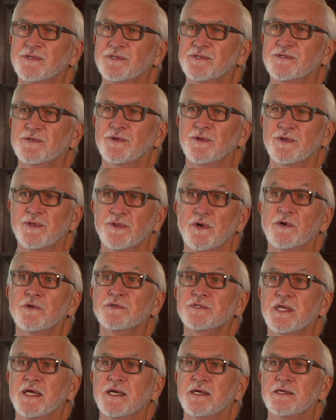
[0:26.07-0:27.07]
And so in
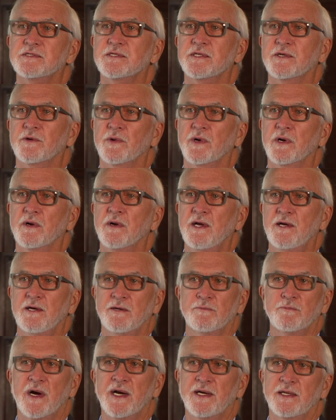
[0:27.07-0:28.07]
those days, they were
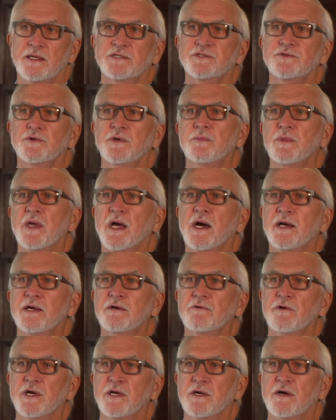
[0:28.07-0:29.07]
mining extremely
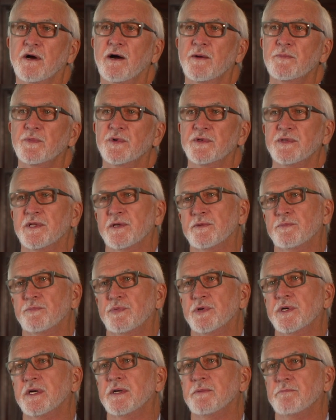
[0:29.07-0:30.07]
high-grade copper, and they'd
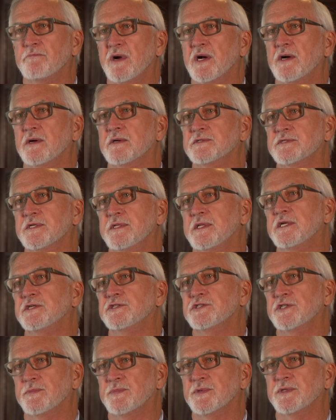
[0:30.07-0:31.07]
put it in barrels and then
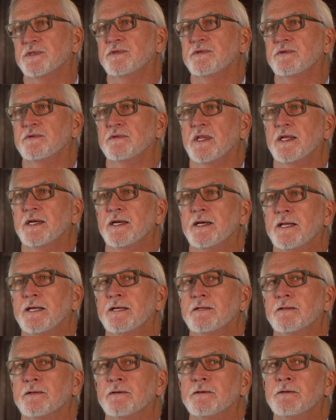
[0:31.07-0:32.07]
ship it to one in
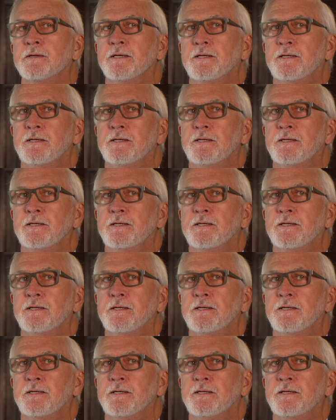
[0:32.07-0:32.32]
England.